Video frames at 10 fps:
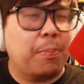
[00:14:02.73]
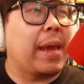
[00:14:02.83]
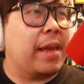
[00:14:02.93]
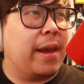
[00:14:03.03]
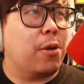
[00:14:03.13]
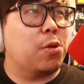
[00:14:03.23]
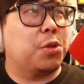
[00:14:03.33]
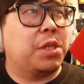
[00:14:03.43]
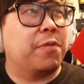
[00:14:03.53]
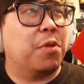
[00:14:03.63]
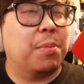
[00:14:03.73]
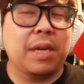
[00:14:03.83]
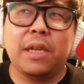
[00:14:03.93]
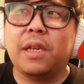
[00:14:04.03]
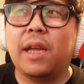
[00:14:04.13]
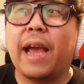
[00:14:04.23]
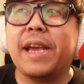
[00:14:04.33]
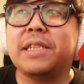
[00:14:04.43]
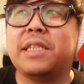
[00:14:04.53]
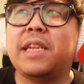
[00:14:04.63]
make characters different, but I
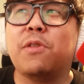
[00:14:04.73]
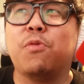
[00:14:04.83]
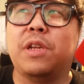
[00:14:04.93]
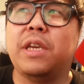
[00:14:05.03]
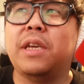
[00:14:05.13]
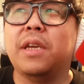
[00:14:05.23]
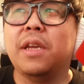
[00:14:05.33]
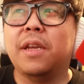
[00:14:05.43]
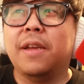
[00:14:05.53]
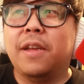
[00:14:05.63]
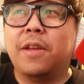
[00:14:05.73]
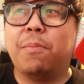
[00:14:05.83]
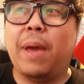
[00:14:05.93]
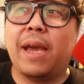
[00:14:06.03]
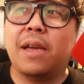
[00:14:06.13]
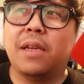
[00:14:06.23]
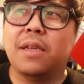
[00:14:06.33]
guess they didn't really make